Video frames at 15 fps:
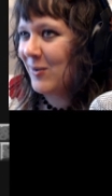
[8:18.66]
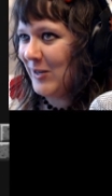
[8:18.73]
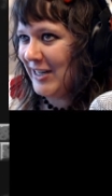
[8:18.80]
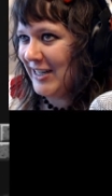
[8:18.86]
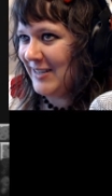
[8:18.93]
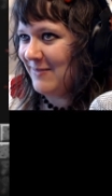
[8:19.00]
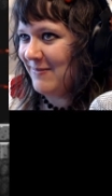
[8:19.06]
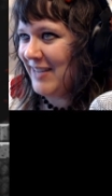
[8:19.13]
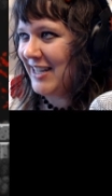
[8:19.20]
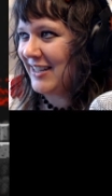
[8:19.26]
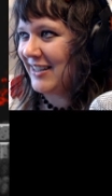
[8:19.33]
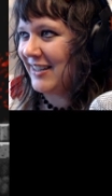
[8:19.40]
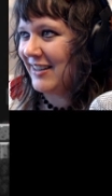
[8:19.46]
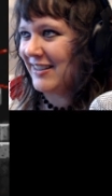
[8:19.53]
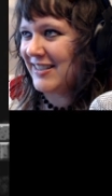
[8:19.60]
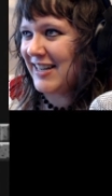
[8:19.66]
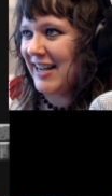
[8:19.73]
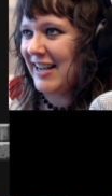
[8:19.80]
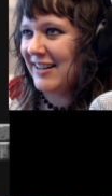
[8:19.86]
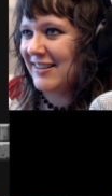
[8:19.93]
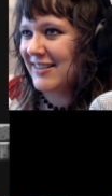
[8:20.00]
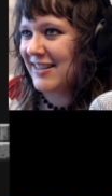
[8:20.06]
Windmill the
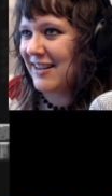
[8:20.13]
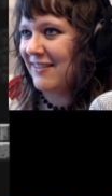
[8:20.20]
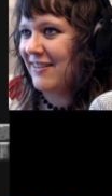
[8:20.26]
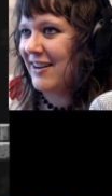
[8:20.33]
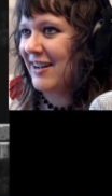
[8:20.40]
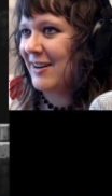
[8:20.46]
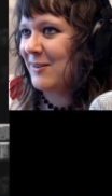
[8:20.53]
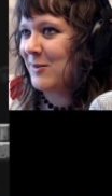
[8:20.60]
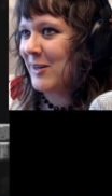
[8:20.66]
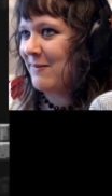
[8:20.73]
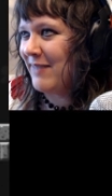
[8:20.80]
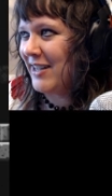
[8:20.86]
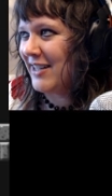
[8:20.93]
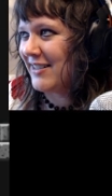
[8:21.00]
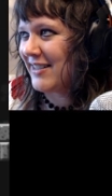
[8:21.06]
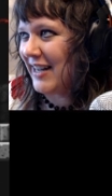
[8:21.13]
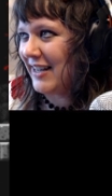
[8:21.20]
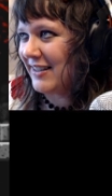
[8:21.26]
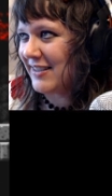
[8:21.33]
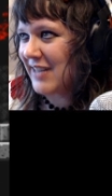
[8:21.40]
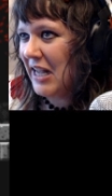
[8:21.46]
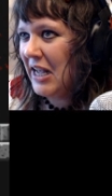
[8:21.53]
Tails, come on, windmill
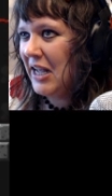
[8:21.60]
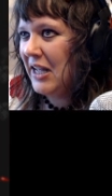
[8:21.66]
Tails.